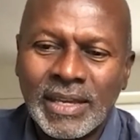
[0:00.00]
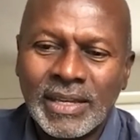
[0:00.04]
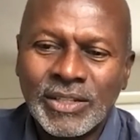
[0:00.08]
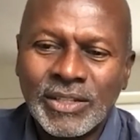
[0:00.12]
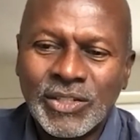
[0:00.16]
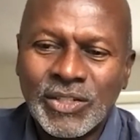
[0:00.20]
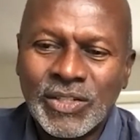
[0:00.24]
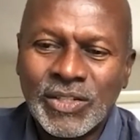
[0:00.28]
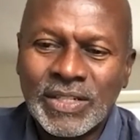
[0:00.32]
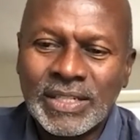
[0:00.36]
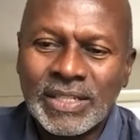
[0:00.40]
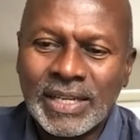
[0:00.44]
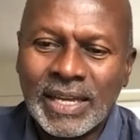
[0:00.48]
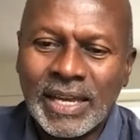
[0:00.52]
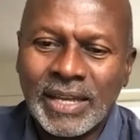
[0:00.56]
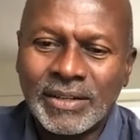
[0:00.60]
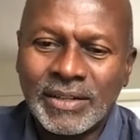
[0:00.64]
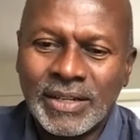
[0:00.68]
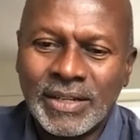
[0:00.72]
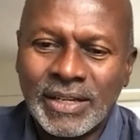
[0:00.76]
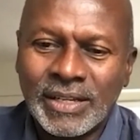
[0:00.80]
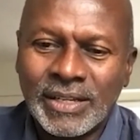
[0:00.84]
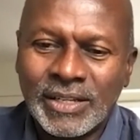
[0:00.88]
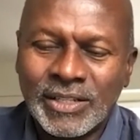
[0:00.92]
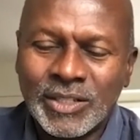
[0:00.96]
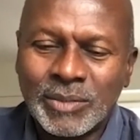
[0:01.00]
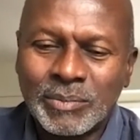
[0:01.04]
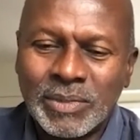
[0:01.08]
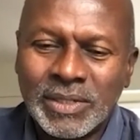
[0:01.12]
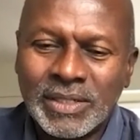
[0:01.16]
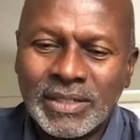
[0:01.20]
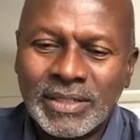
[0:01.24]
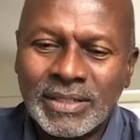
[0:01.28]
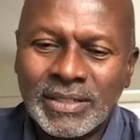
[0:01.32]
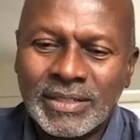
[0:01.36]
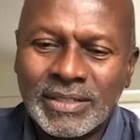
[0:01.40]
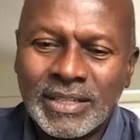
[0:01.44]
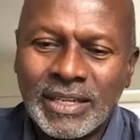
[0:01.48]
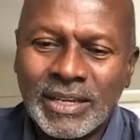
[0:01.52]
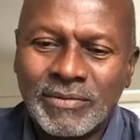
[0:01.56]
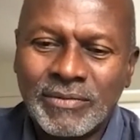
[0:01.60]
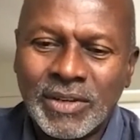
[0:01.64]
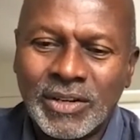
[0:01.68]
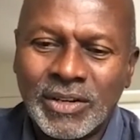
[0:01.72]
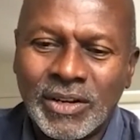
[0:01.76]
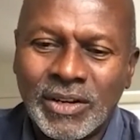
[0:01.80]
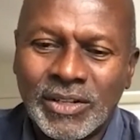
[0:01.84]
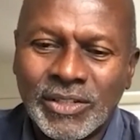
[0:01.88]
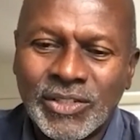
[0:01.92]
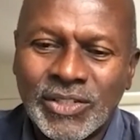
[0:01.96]
She and her husband,
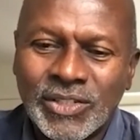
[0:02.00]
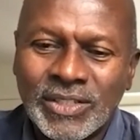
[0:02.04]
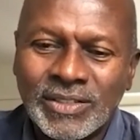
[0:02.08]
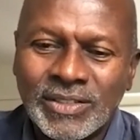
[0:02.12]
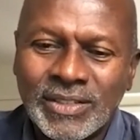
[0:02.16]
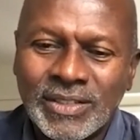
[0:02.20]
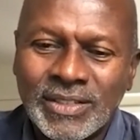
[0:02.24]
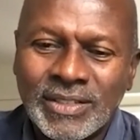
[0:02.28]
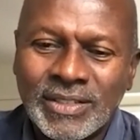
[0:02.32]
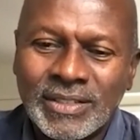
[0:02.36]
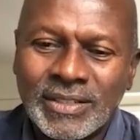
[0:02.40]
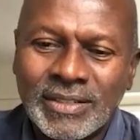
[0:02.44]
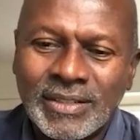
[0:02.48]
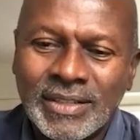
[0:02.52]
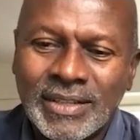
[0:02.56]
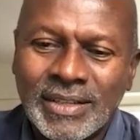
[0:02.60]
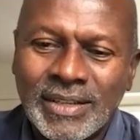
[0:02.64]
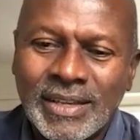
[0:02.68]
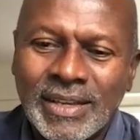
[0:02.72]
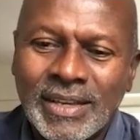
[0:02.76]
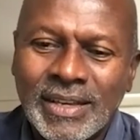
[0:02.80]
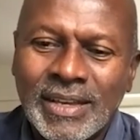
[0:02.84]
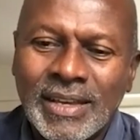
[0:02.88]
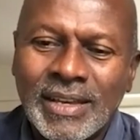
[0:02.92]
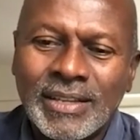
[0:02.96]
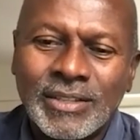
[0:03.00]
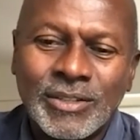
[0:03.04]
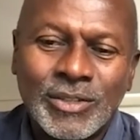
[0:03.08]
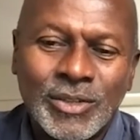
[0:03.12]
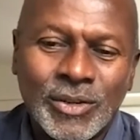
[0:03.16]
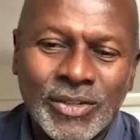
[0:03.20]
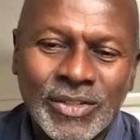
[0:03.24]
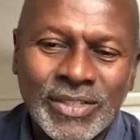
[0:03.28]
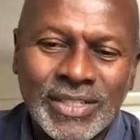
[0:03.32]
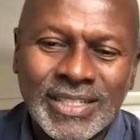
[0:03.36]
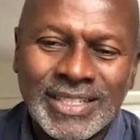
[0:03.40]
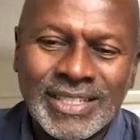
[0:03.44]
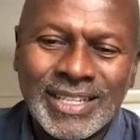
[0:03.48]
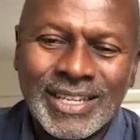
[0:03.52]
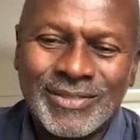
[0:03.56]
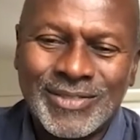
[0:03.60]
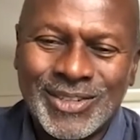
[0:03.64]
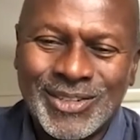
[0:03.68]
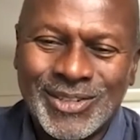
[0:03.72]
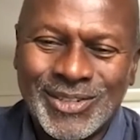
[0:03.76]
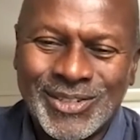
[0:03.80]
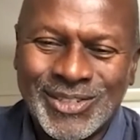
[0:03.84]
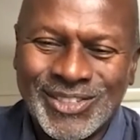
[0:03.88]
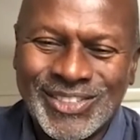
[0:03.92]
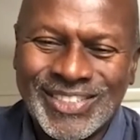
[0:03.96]
Dr.
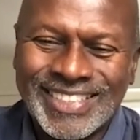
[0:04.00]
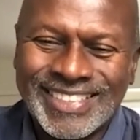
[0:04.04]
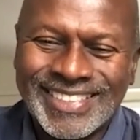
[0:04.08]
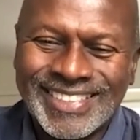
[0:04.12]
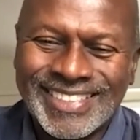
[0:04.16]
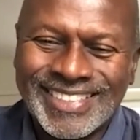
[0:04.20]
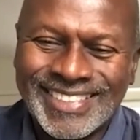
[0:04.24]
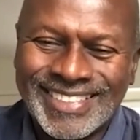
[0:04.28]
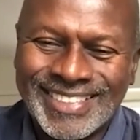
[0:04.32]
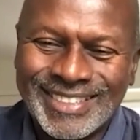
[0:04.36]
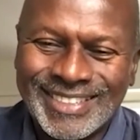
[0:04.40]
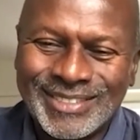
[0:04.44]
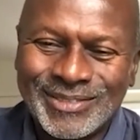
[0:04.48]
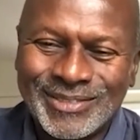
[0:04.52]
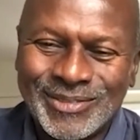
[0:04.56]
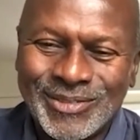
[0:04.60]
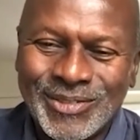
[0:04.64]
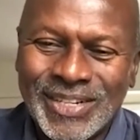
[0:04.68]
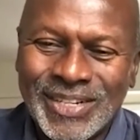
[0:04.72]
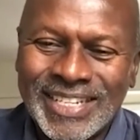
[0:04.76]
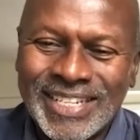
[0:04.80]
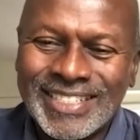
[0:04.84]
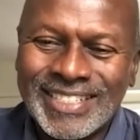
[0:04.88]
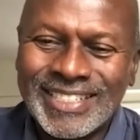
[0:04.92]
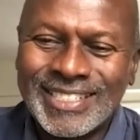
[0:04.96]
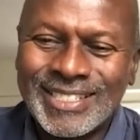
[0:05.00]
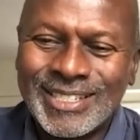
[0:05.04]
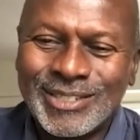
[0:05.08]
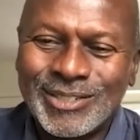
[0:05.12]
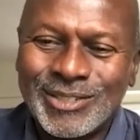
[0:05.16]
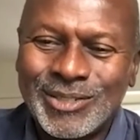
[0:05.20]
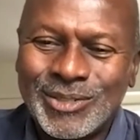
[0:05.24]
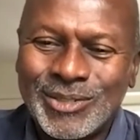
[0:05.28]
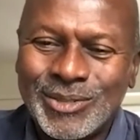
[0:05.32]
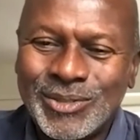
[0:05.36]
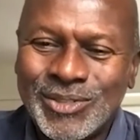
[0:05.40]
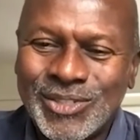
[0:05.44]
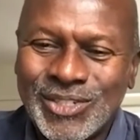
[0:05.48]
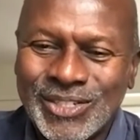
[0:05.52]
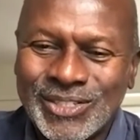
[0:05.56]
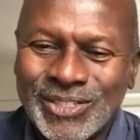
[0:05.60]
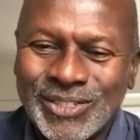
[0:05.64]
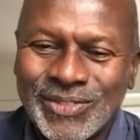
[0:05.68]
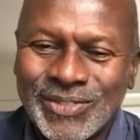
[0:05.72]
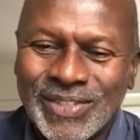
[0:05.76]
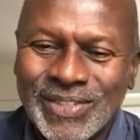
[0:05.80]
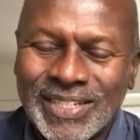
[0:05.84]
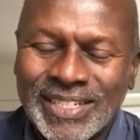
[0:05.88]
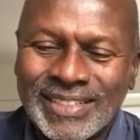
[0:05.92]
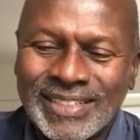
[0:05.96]
David Hodgins, raised 2
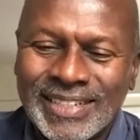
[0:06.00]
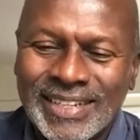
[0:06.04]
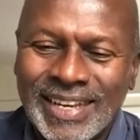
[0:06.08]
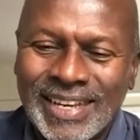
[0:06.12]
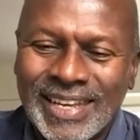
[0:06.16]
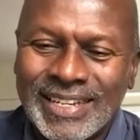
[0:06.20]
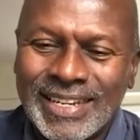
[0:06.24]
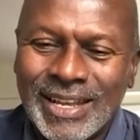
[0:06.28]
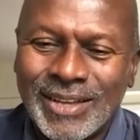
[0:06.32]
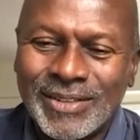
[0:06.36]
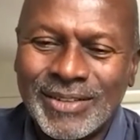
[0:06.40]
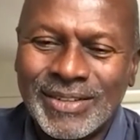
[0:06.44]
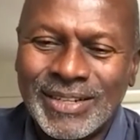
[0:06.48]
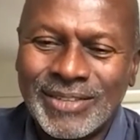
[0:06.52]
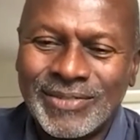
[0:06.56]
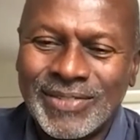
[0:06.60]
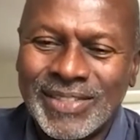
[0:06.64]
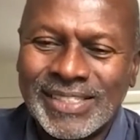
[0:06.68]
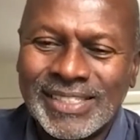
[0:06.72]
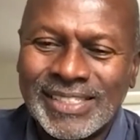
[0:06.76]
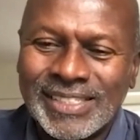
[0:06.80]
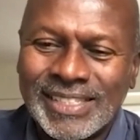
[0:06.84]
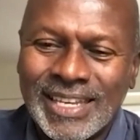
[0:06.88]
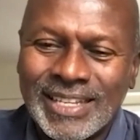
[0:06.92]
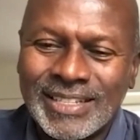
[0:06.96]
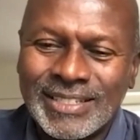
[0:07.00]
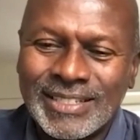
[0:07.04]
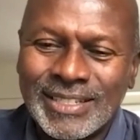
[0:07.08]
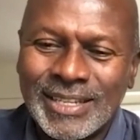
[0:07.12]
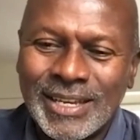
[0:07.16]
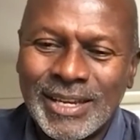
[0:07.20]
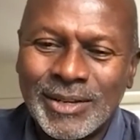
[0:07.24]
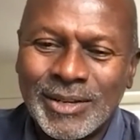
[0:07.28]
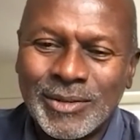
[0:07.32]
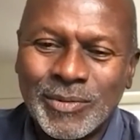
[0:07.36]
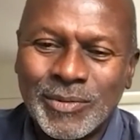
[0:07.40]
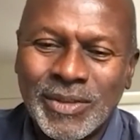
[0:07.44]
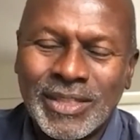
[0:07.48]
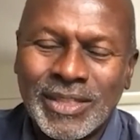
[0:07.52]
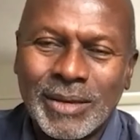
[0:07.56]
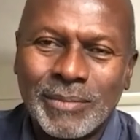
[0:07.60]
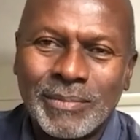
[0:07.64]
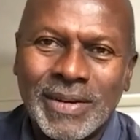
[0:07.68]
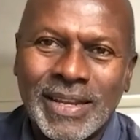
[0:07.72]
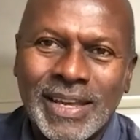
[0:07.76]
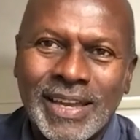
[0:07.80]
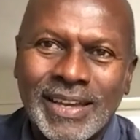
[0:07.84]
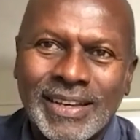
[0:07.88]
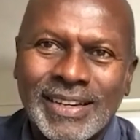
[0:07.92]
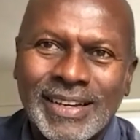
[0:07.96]
children and now live in San Diego with their
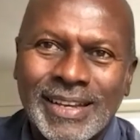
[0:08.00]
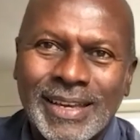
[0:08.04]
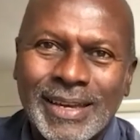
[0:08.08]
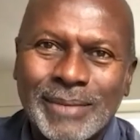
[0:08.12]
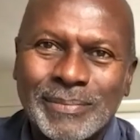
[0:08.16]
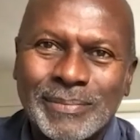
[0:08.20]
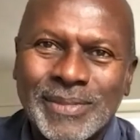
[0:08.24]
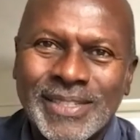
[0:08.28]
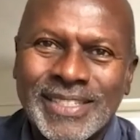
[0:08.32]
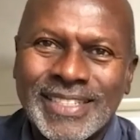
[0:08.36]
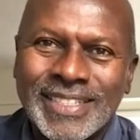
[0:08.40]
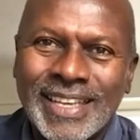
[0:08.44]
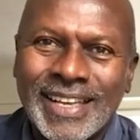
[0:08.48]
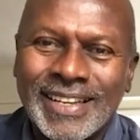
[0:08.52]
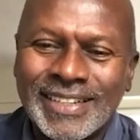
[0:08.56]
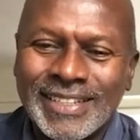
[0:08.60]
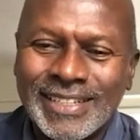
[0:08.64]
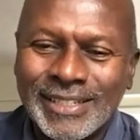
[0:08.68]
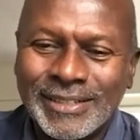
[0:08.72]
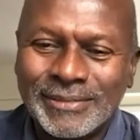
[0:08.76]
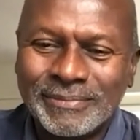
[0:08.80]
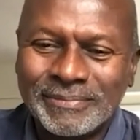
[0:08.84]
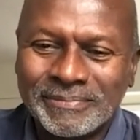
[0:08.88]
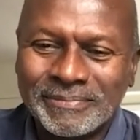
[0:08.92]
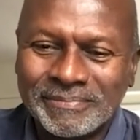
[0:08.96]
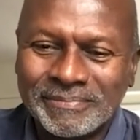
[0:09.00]
black lab, Sally.